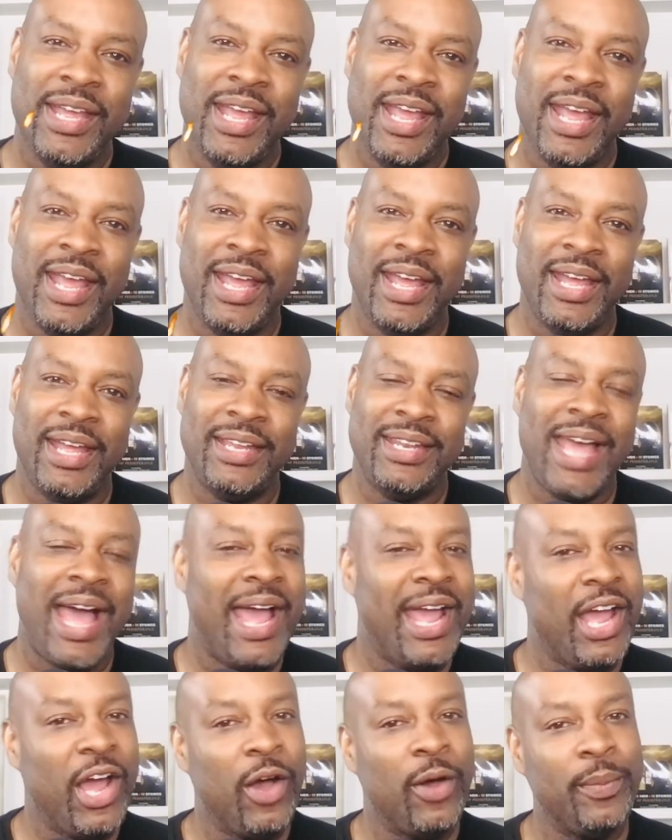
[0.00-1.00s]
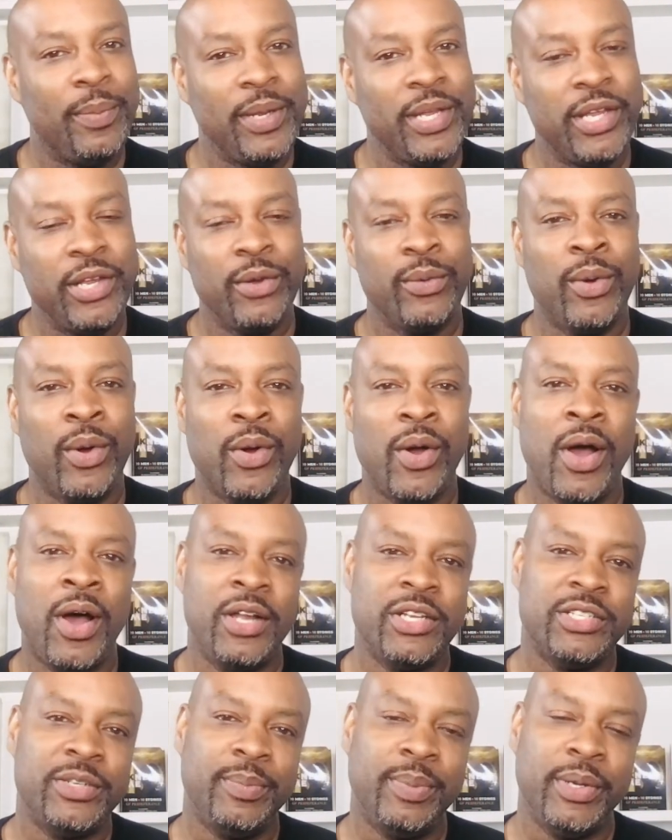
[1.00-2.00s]
and I help hero
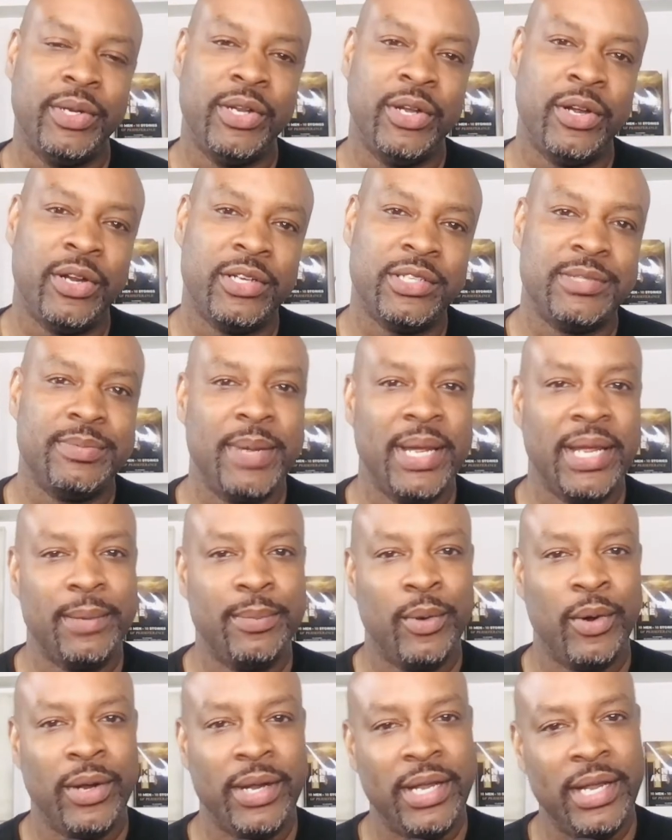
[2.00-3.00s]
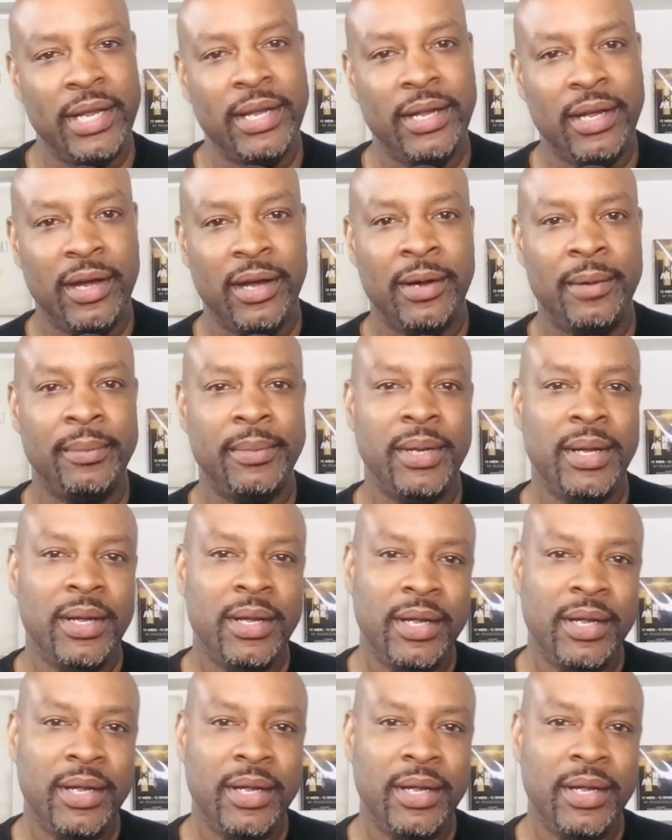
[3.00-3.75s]
entrepreneurs make more income,